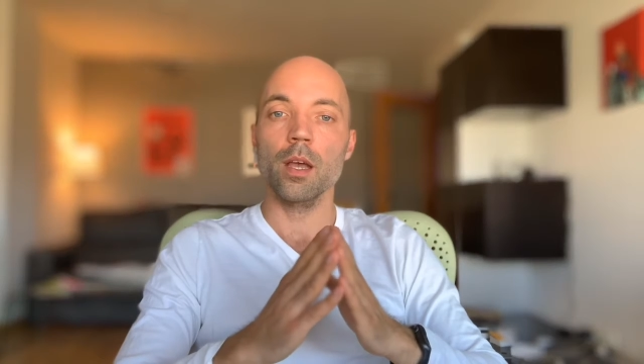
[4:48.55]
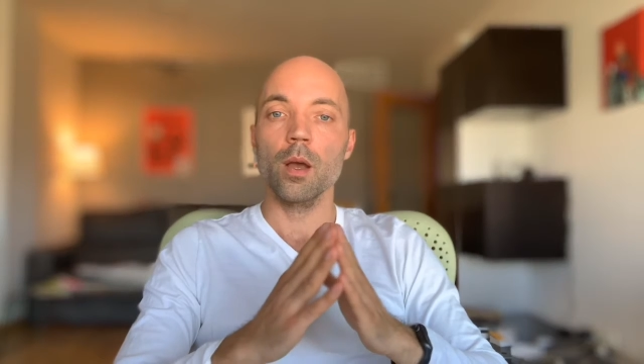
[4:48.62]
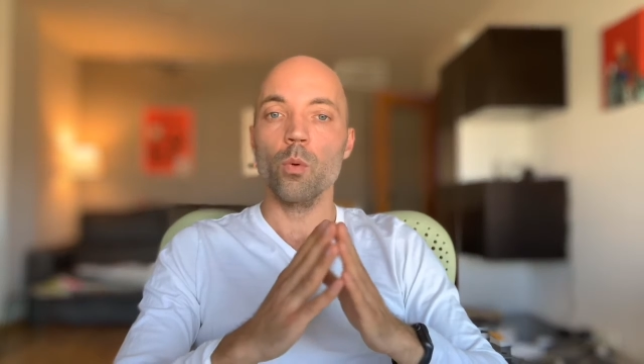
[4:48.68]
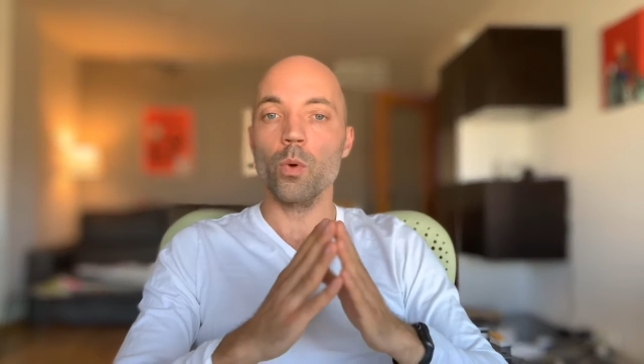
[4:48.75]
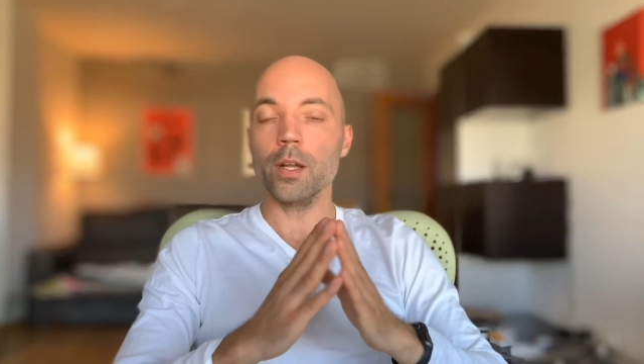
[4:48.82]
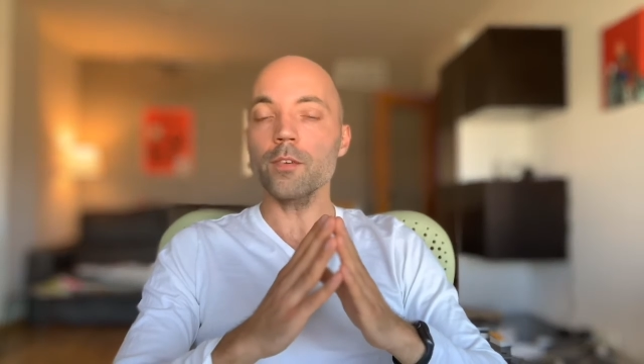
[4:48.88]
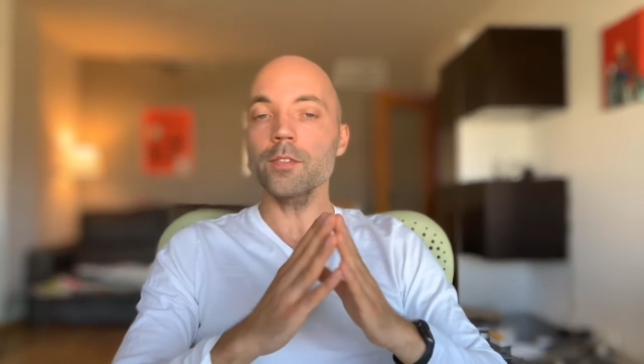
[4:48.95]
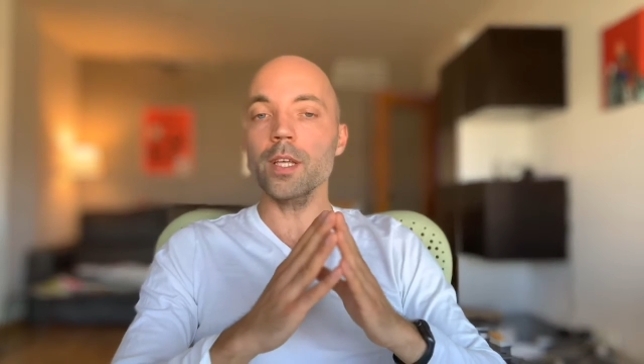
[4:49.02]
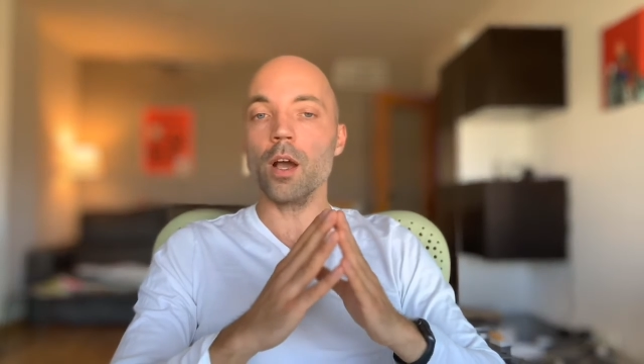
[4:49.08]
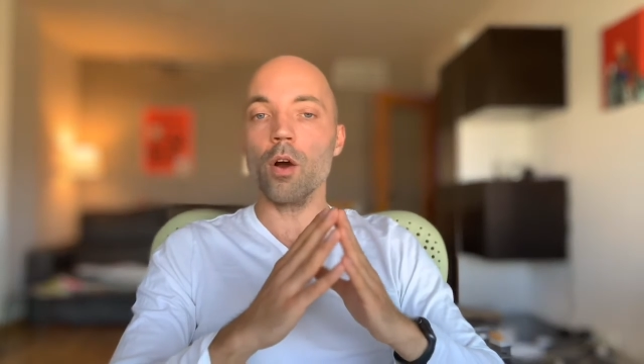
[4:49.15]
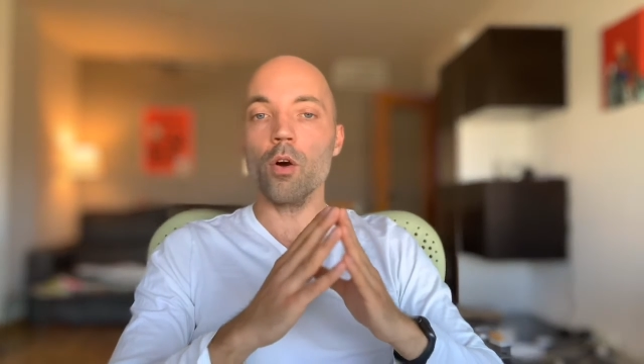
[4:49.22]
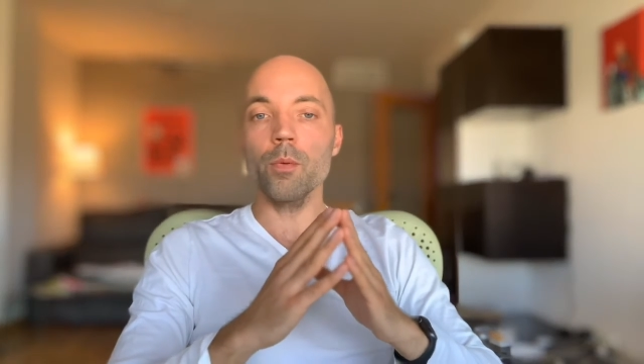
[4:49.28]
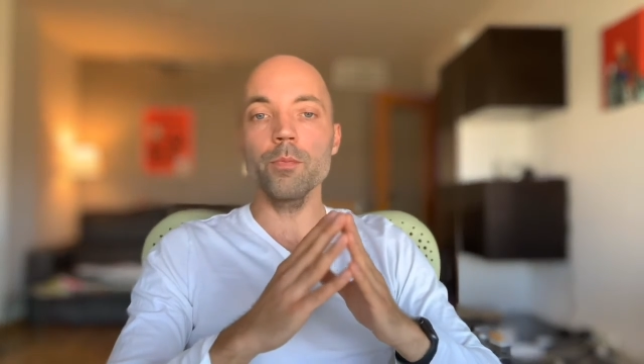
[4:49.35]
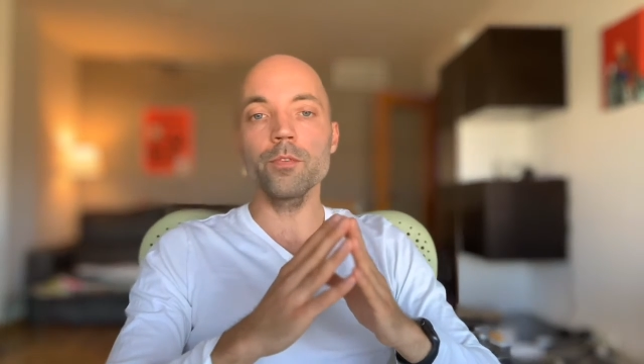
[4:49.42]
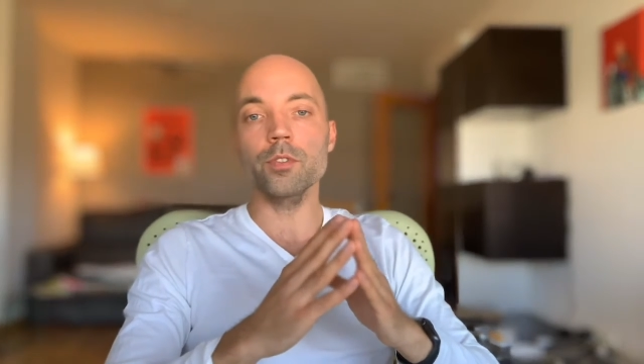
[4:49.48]
One of the
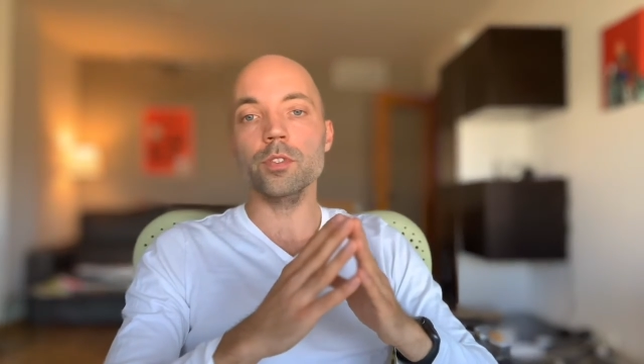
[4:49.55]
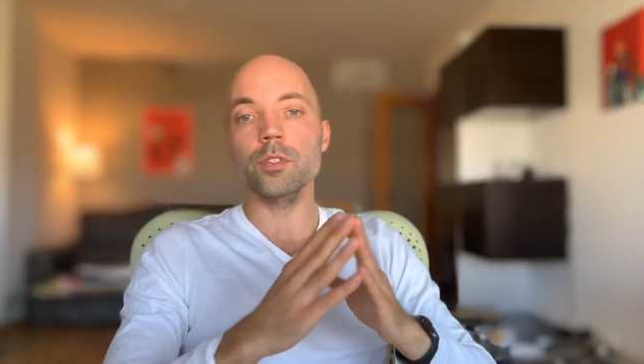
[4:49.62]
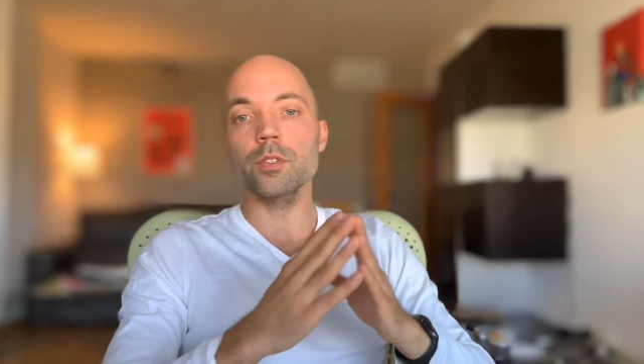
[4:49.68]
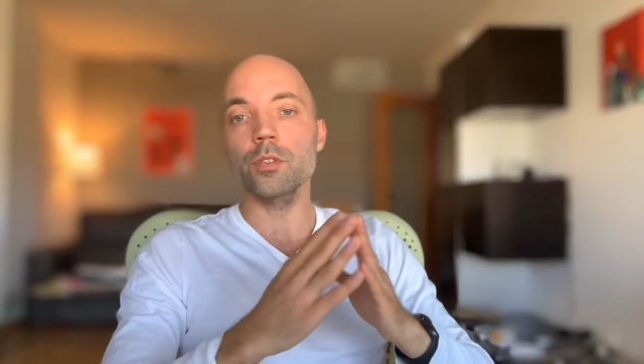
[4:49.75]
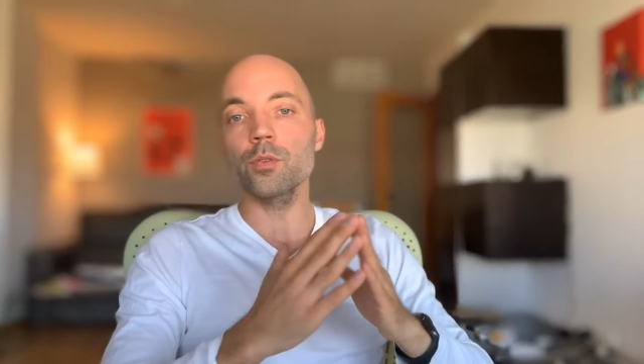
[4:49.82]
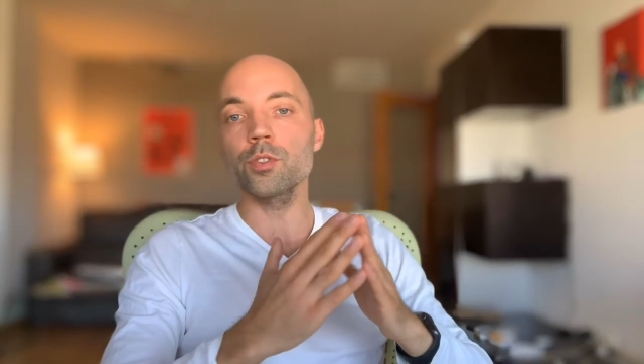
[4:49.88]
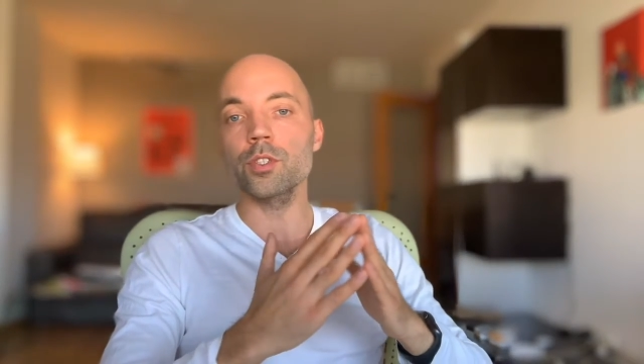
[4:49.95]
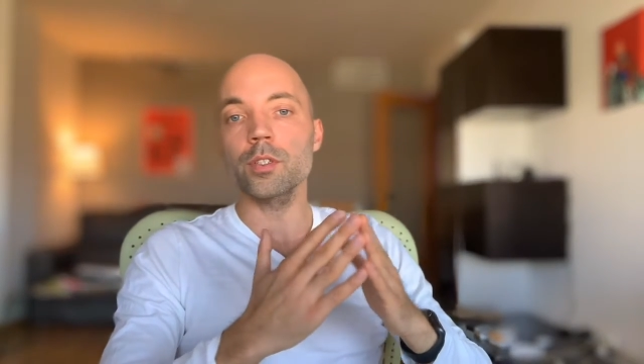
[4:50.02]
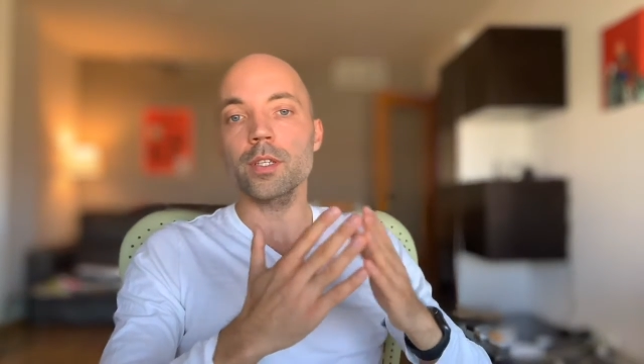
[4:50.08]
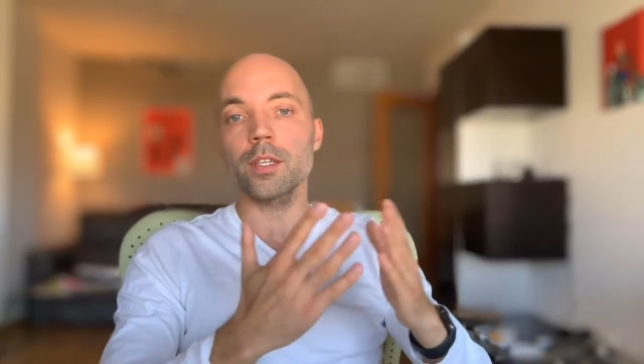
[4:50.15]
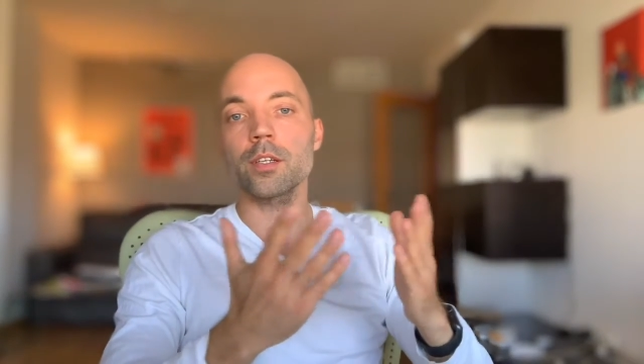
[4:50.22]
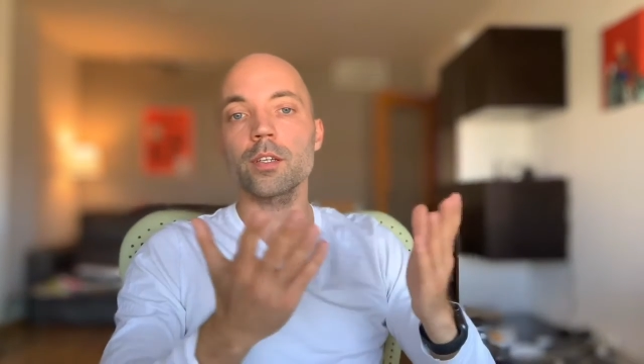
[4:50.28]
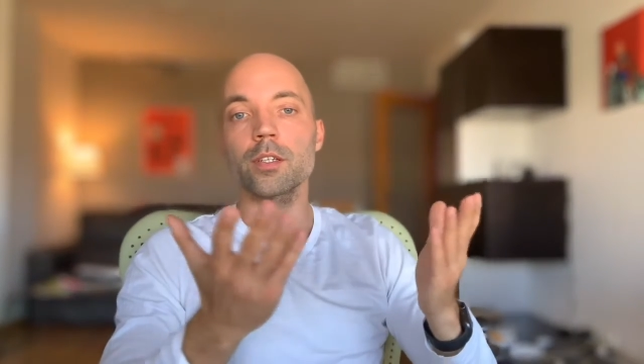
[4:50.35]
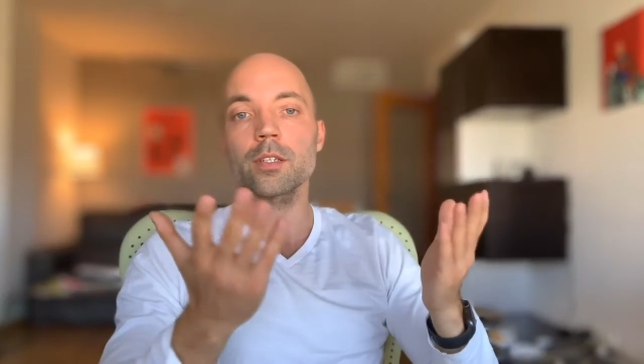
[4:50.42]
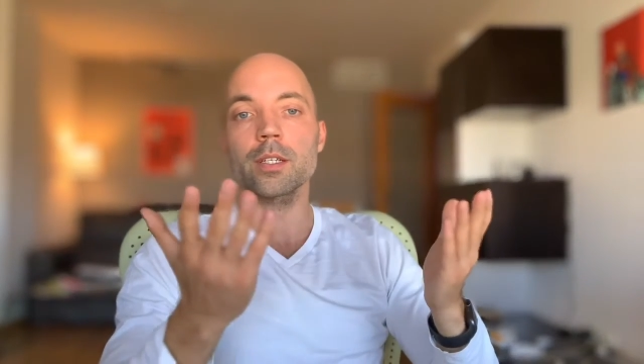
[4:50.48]
obvious solutions here